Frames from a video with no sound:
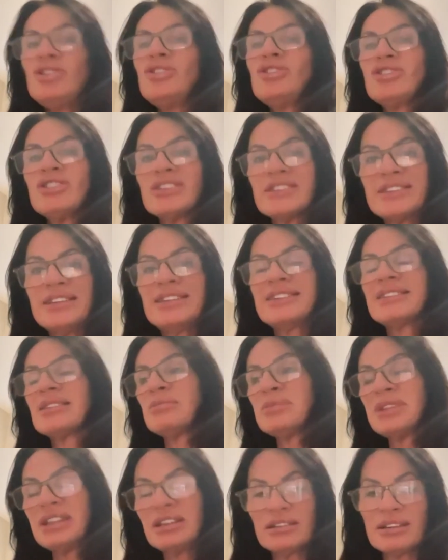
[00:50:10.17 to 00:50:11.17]
You just need
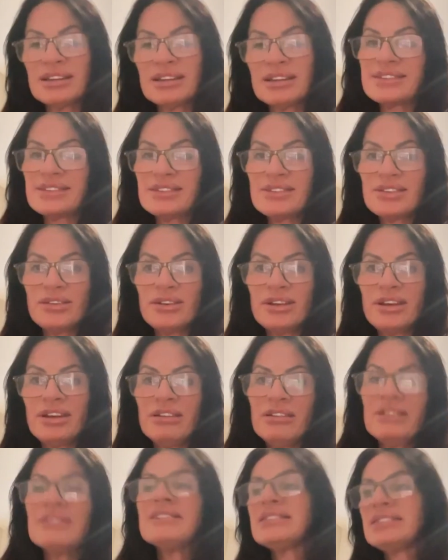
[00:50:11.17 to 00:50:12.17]
somebody to listen to
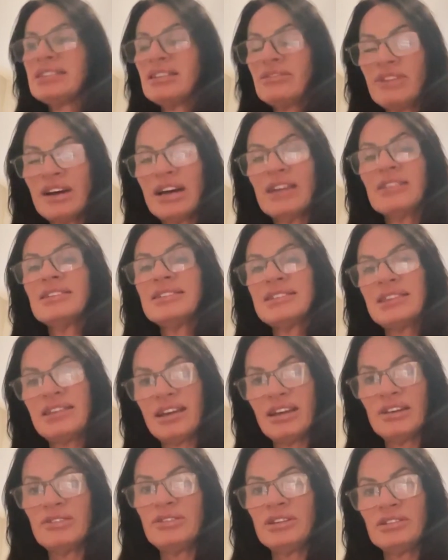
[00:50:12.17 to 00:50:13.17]
you, to
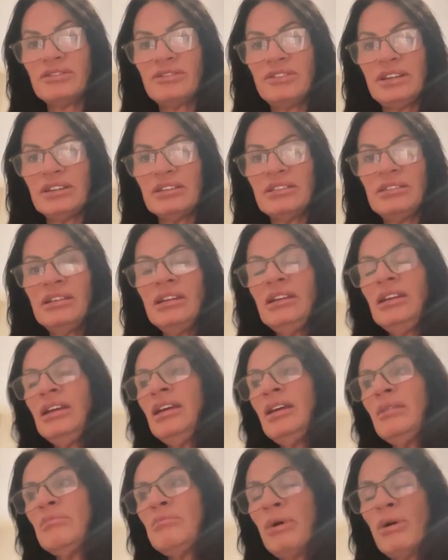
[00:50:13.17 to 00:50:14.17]
validate how you're feeling,
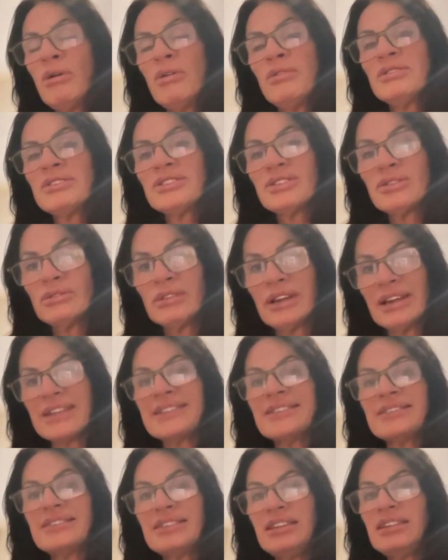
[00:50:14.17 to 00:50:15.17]
but also
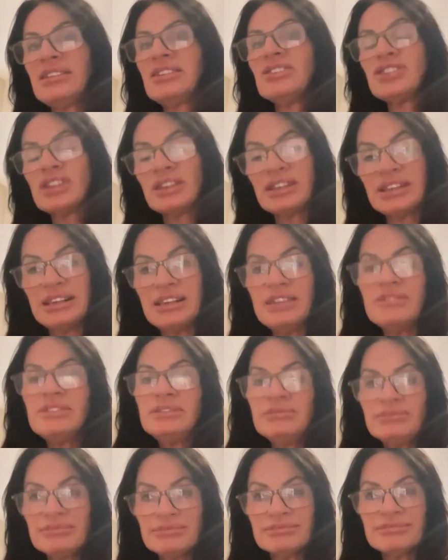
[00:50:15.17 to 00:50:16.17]
listen to you because you're
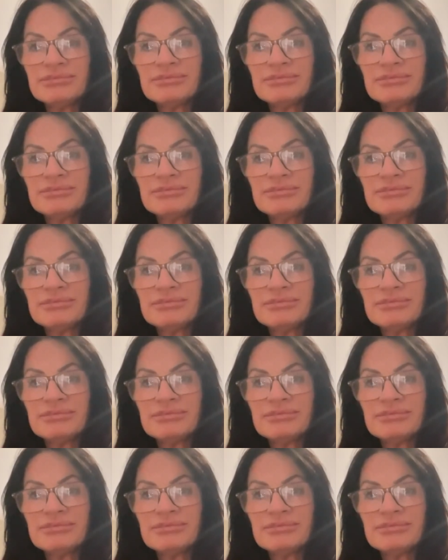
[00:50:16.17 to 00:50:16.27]
grieving.